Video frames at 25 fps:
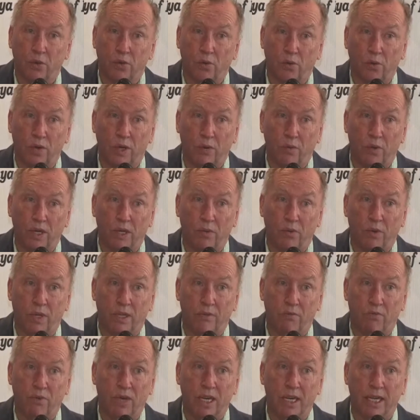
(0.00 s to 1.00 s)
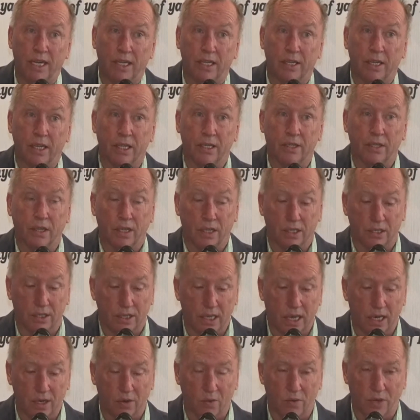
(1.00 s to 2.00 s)
we're really
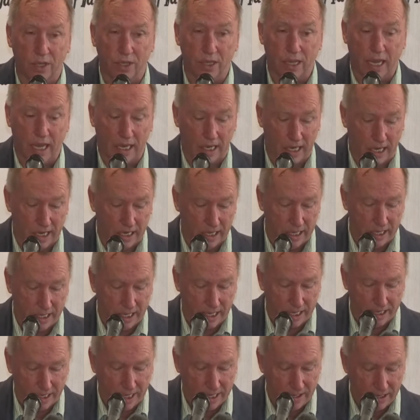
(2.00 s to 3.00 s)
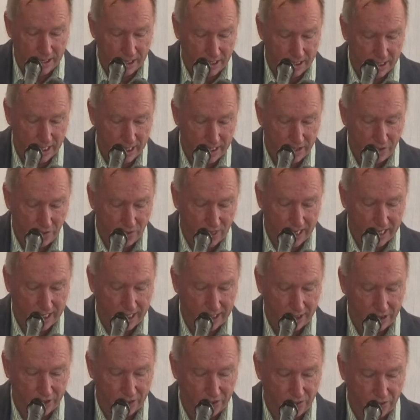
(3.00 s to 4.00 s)
stuck with that. And then you get
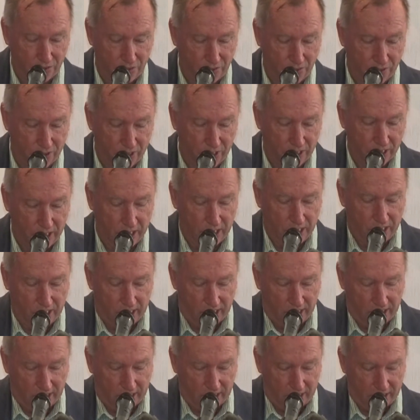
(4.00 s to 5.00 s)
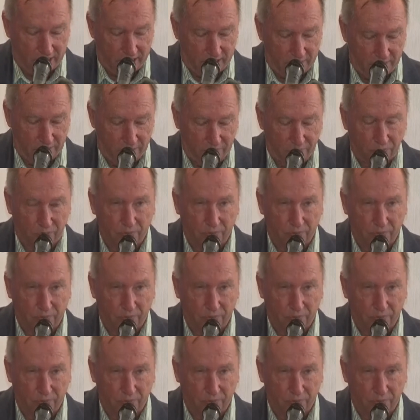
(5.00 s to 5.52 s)
into, how